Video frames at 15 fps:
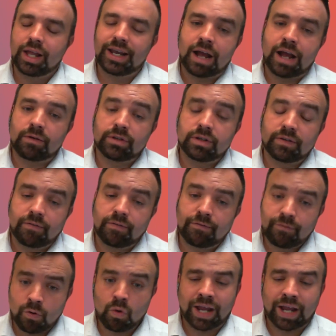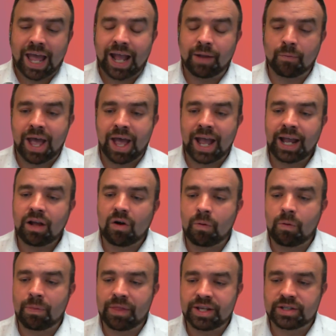Now, for gateway
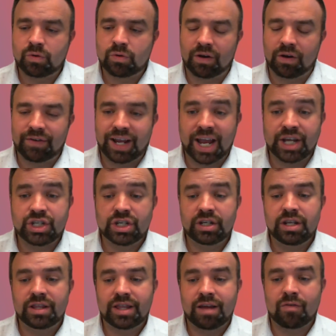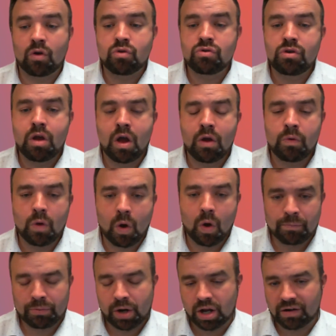on this qualification, there are no
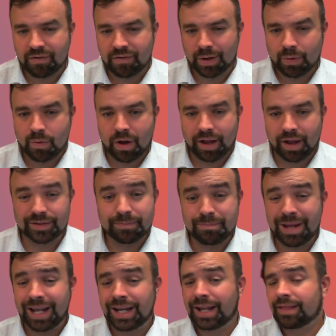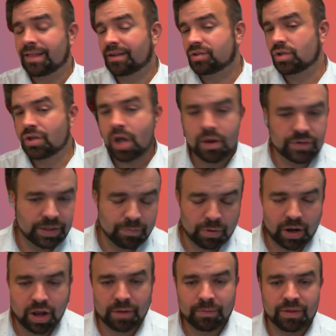on-programme requirements, meaning there's no
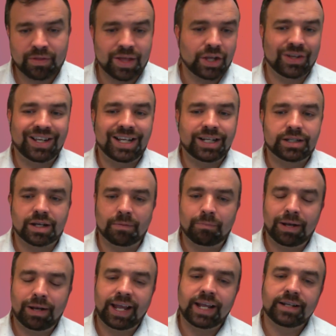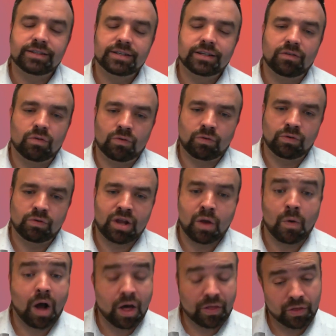diploma that you need to complete or
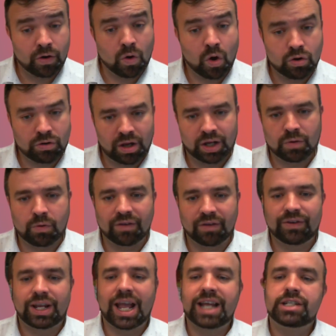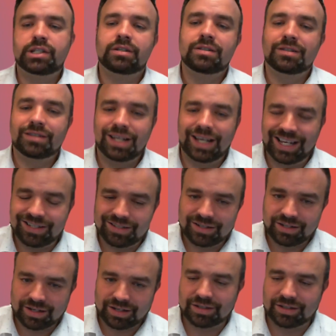no other online qualifications. It's
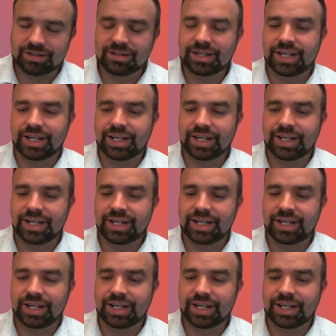just this